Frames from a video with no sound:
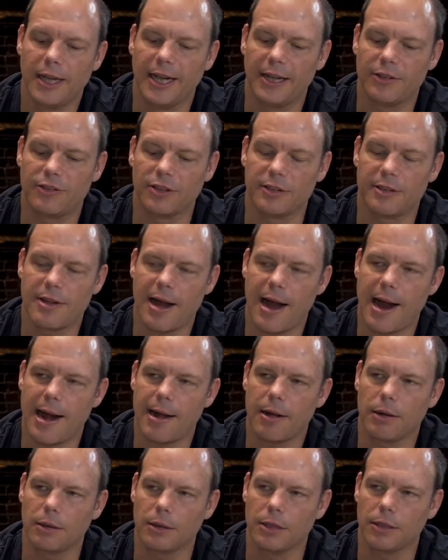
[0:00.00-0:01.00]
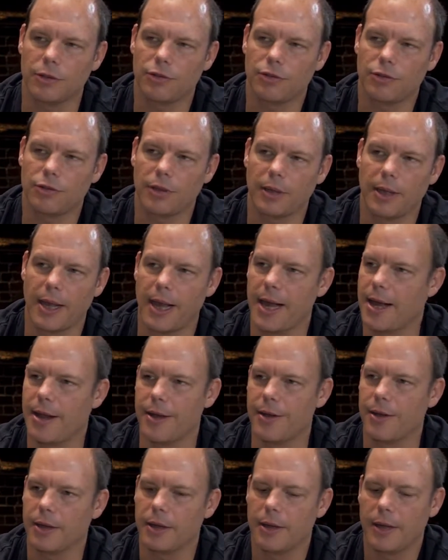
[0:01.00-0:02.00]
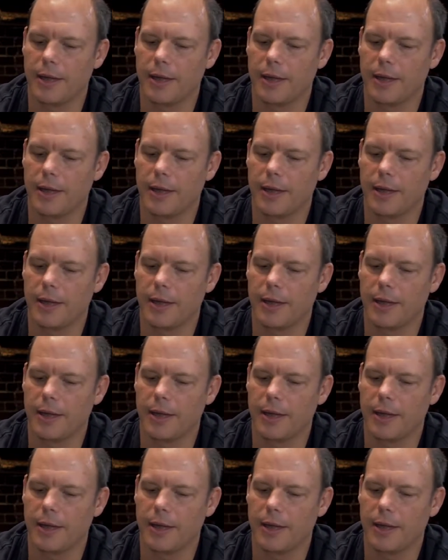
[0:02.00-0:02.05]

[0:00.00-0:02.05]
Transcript: it's a tireless end.